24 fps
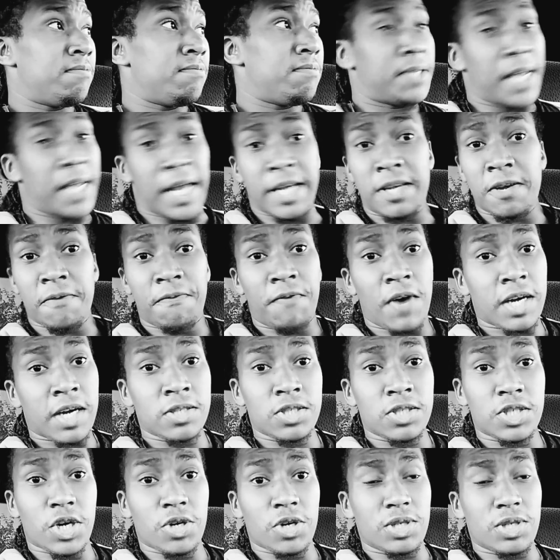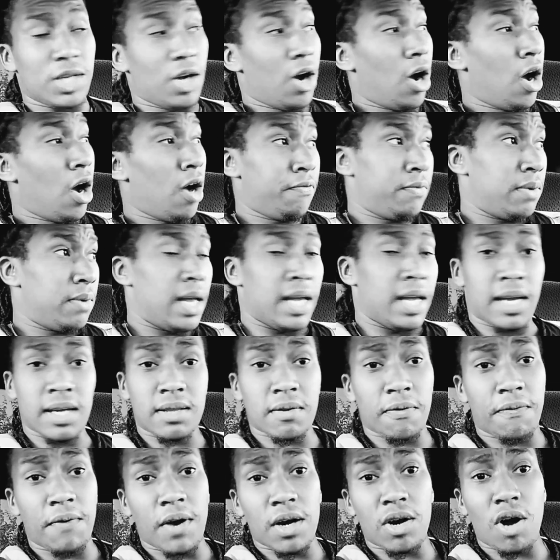take your fucking jersey off and get
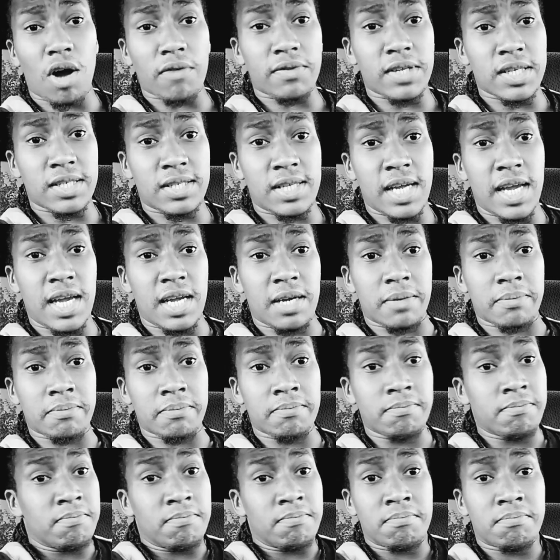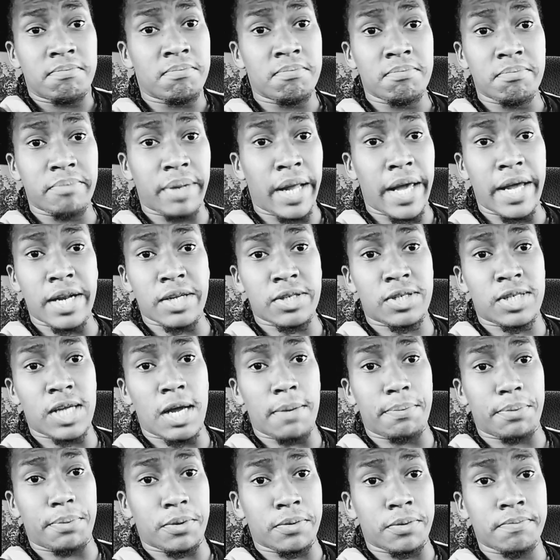the fuck off this team. Plain and
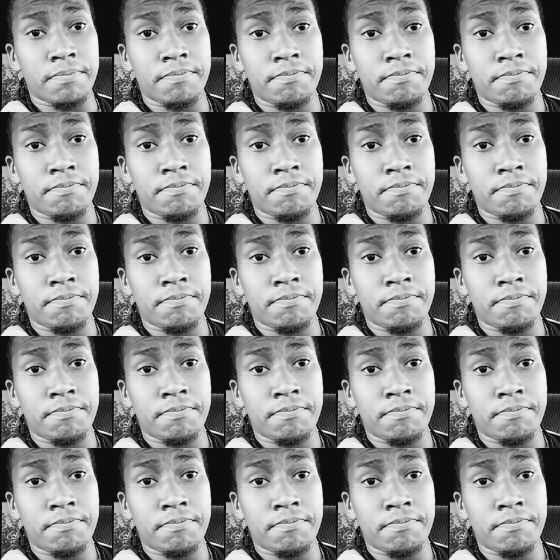simple.